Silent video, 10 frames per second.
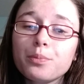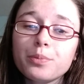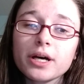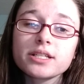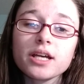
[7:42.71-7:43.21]

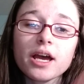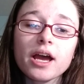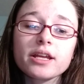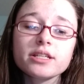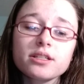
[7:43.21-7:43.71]
But
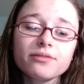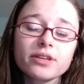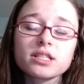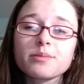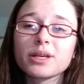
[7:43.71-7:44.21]
I need to
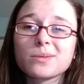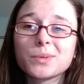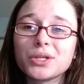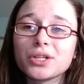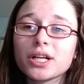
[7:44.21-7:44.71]
fix my computer.